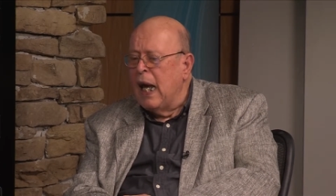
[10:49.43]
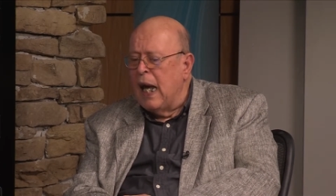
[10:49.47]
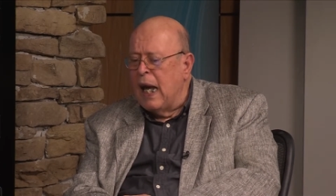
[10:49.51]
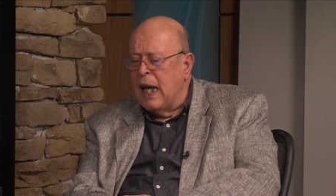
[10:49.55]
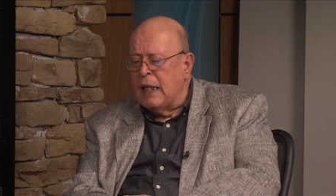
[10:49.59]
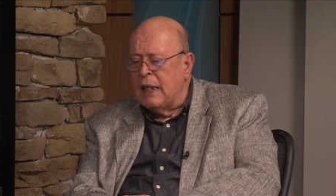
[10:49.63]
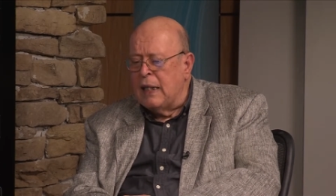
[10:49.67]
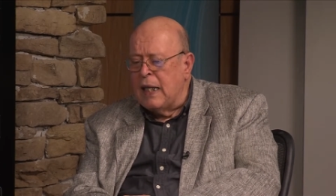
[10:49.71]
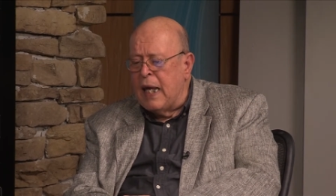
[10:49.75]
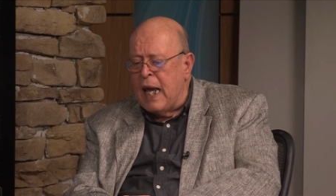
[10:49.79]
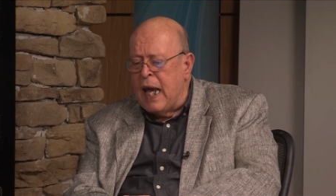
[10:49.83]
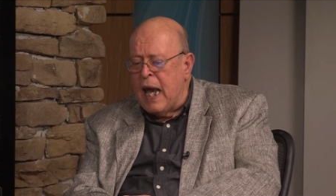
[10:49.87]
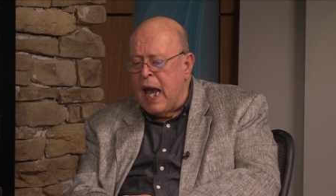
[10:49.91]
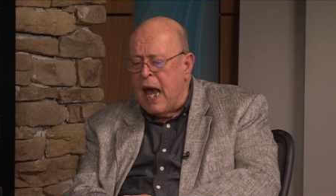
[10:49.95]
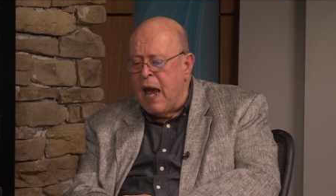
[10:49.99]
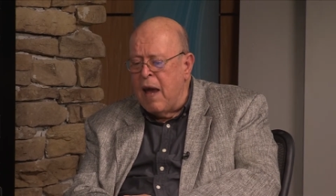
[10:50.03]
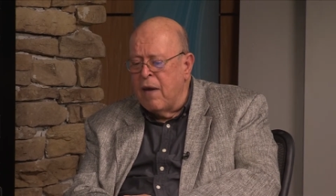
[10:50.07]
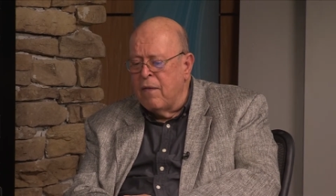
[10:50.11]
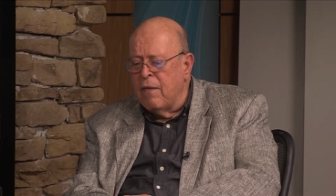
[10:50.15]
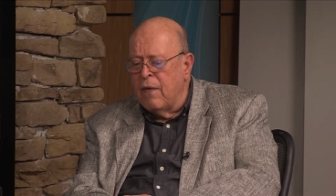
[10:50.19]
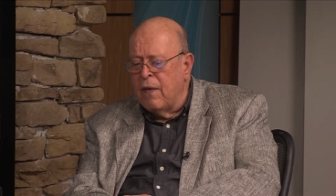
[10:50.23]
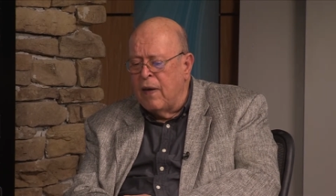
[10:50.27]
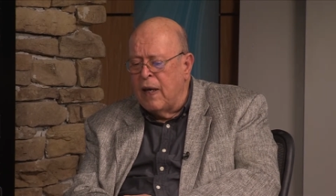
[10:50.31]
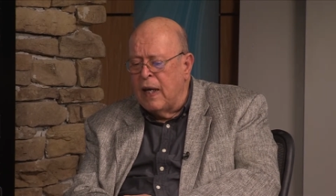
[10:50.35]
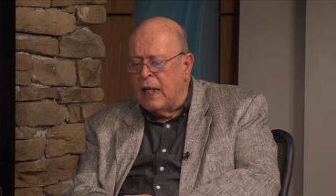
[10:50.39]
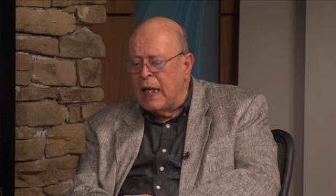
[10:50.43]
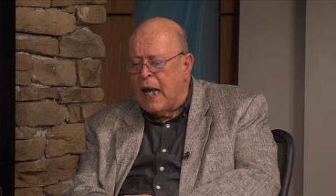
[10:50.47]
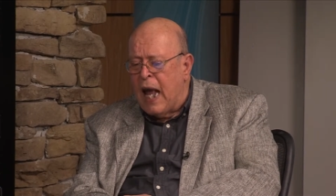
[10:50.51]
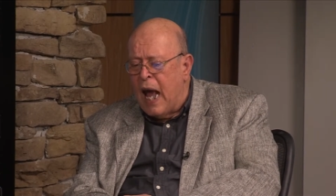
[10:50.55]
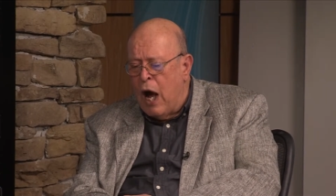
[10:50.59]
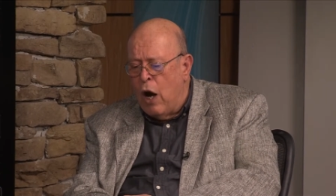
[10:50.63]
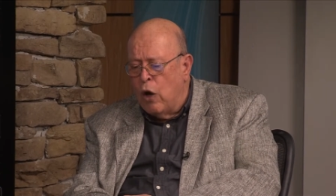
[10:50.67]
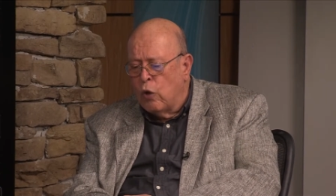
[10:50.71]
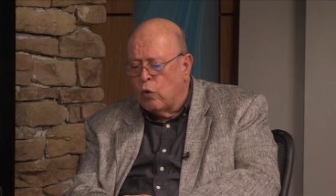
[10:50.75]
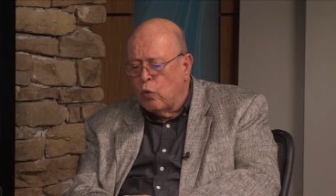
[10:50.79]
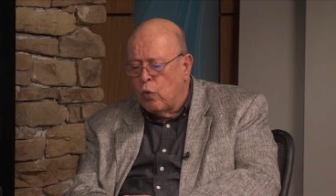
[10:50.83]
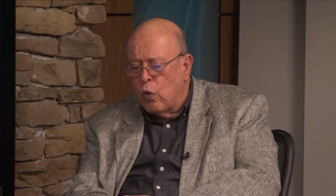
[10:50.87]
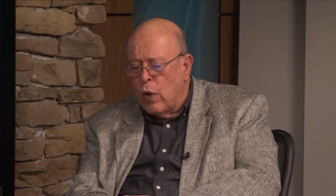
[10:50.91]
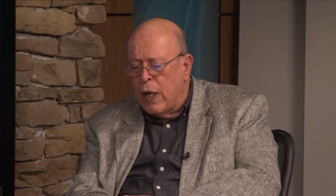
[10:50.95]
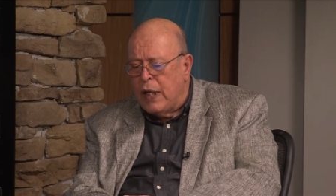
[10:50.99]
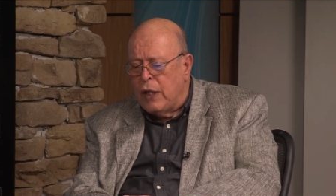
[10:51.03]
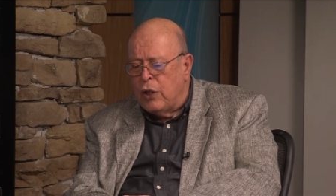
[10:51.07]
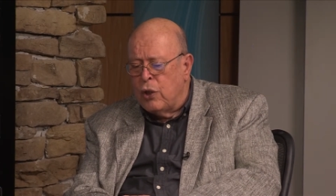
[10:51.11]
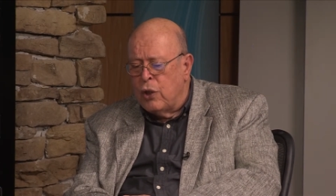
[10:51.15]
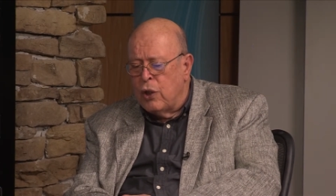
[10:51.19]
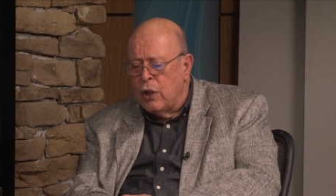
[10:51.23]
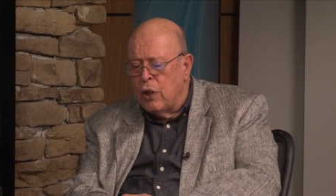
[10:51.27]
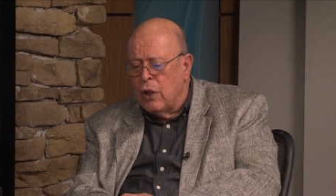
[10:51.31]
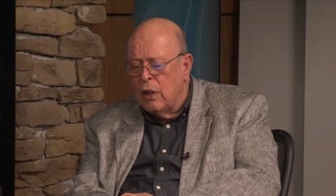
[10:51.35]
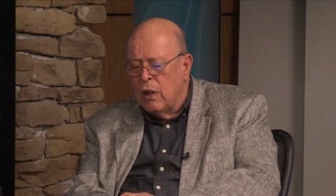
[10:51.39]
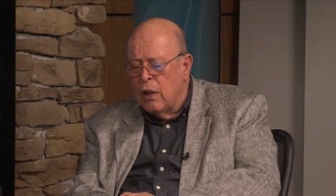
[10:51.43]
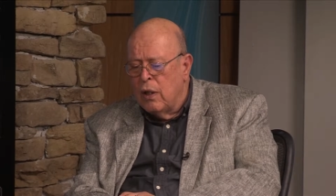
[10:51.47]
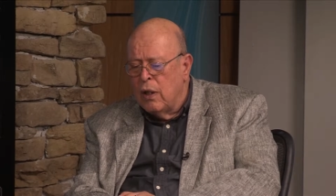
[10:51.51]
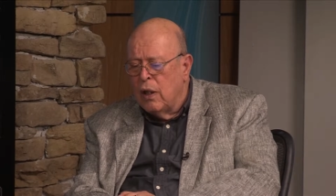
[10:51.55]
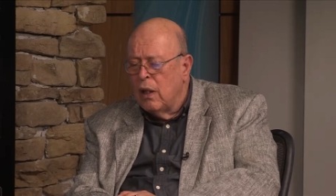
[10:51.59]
and they have an outreach